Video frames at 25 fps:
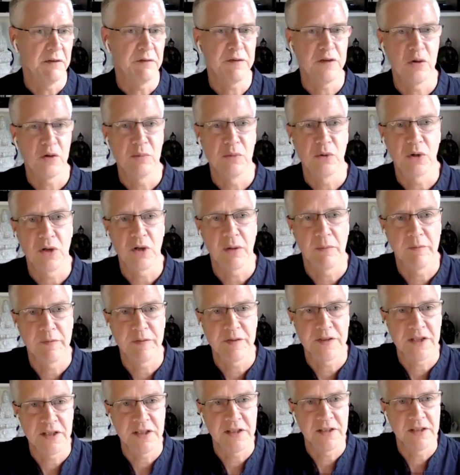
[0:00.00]
feel more
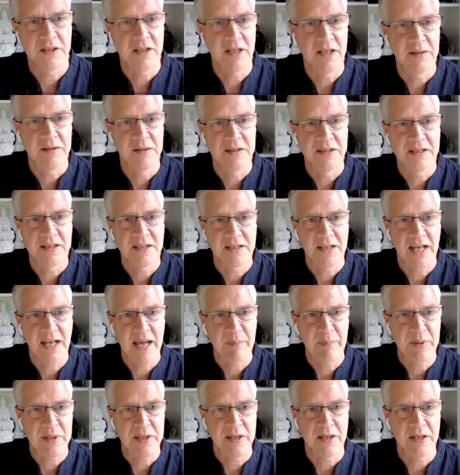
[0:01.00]
confident and
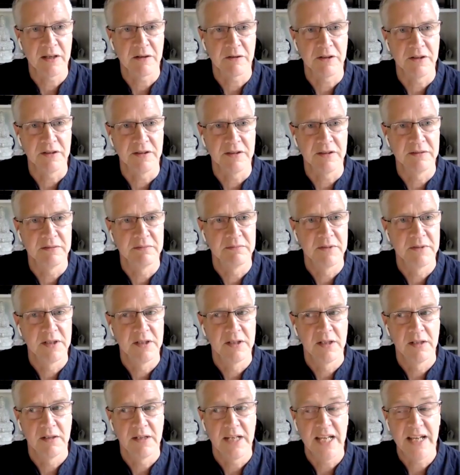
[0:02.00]
happier and
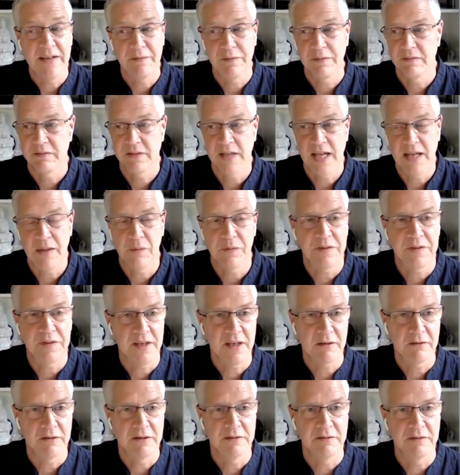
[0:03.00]

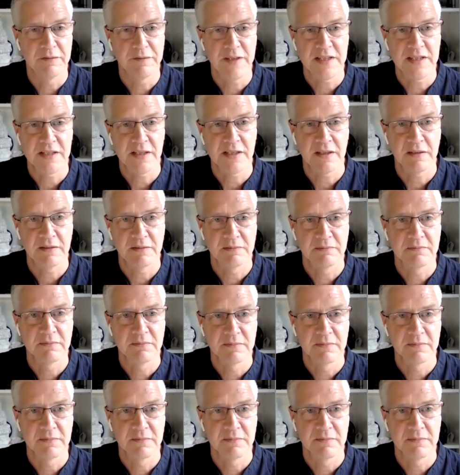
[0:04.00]
healthier and fitter.